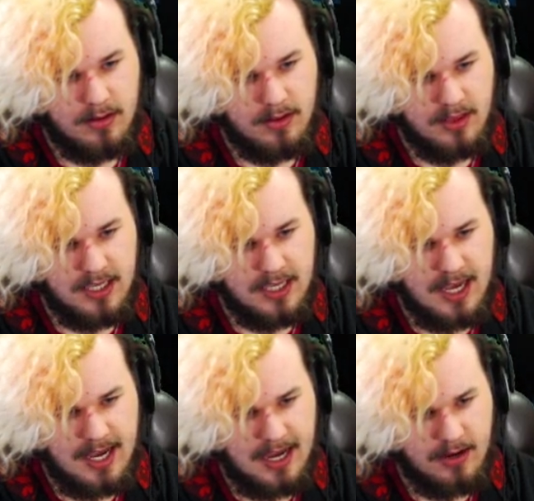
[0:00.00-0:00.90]
the, uh,
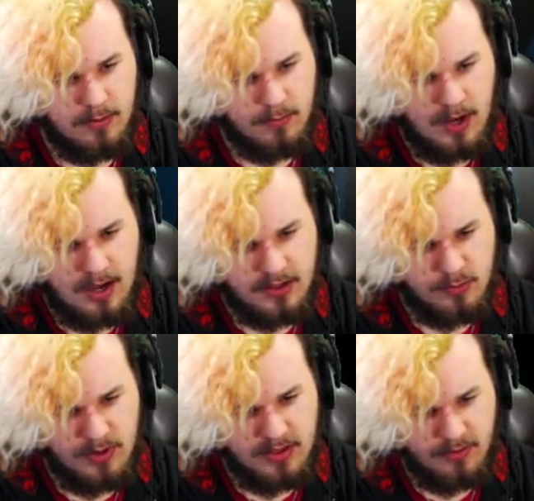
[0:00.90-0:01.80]
wow, ah, it's
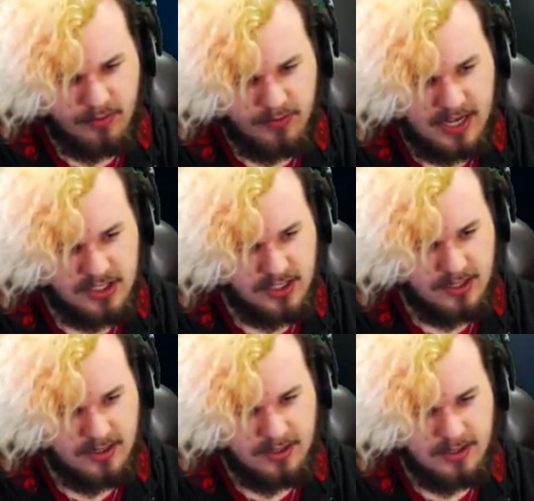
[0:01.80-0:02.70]
weird, the
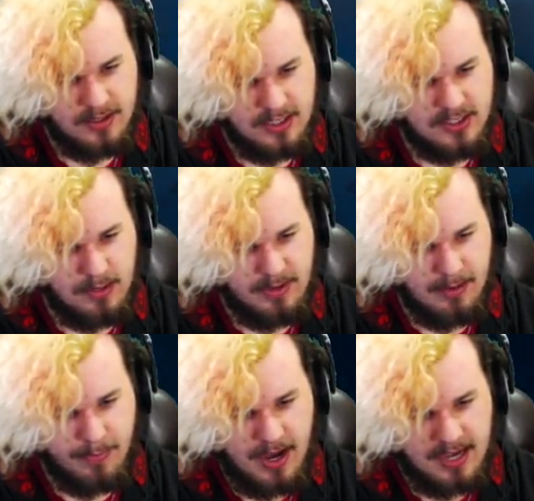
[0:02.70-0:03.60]
reflection is going to be a
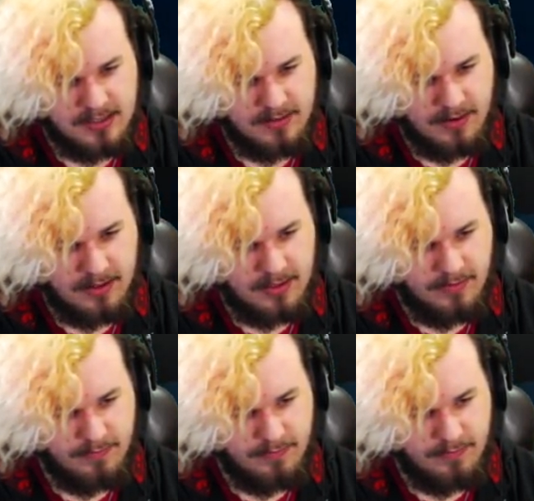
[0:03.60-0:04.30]
boss, the,